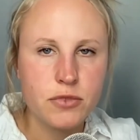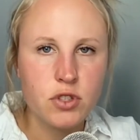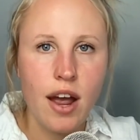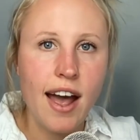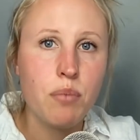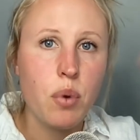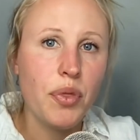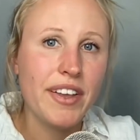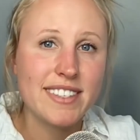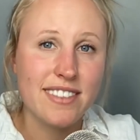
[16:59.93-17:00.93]
So I have
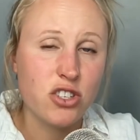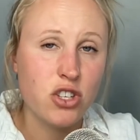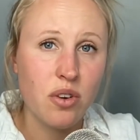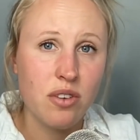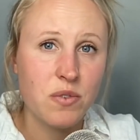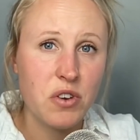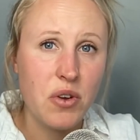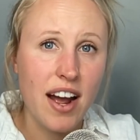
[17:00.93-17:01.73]
both links in the show notes for you